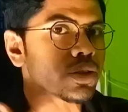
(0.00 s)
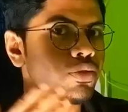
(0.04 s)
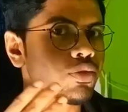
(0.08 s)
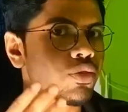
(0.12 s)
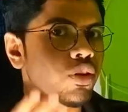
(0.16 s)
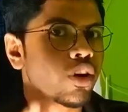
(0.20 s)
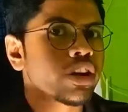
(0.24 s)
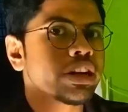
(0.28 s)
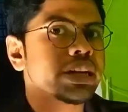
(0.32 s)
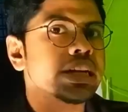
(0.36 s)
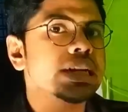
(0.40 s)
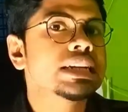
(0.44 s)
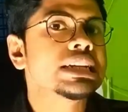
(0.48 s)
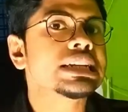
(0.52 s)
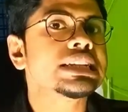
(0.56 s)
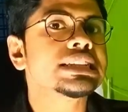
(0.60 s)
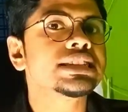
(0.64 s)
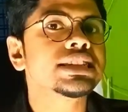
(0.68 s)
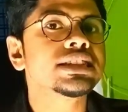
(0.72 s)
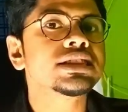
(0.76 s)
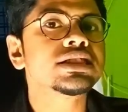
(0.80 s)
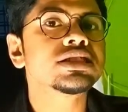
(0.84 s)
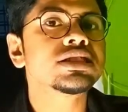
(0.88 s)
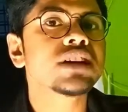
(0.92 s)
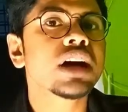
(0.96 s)
So front end
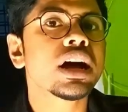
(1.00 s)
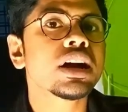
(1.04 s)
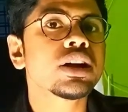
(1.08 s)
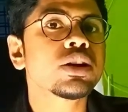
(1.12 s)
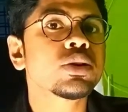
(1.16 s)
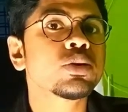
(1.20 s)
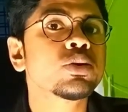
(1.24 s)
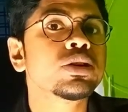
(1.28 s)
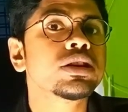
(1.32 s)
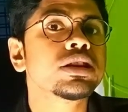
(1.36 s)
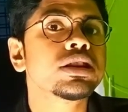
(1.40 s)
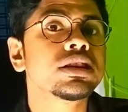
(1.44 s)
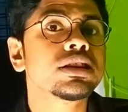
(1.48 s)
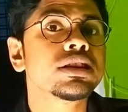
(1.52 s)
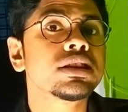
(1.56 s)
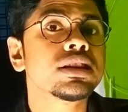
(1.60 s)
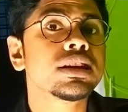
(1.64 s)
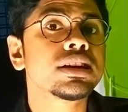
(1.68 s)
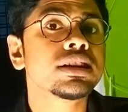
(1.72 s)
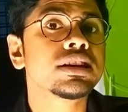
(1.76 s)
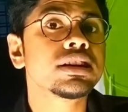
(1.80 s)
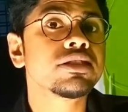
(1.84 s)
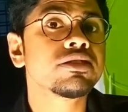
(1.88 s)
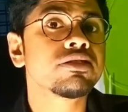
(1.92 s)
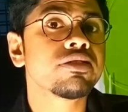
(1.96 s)
design start with
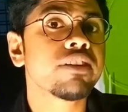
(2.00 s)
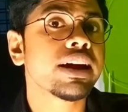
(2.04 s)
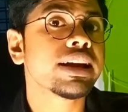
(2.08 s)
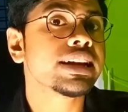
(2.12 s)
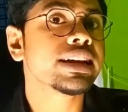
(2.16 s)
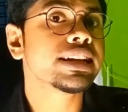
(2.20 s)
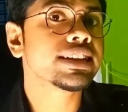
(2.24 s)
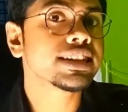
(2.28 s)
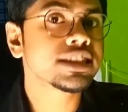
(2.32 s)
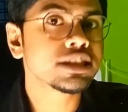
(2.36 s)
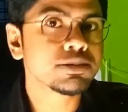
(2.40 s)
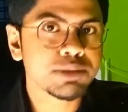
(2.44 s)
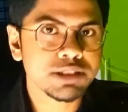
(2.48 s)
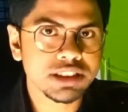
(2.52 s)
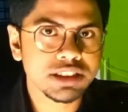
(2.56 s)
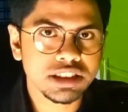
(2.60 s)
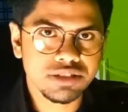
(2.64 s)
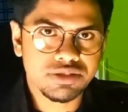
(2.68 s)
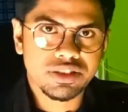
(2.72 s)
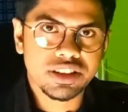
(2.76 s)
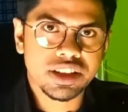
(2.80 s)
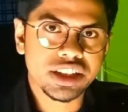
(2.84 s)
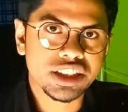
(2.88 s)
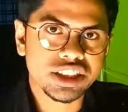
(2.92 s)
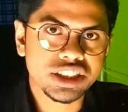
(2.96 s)
the defining the
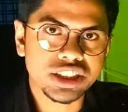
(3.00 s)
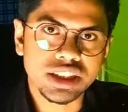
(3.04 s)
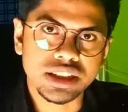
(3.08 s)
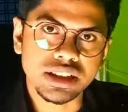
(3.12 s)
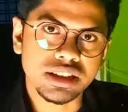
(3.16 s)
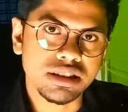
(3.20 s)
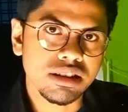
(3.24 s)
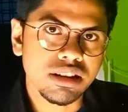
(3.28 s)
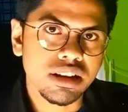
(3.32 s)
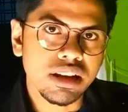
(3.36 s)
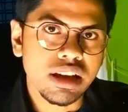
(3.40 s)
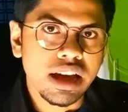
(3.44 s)
specification,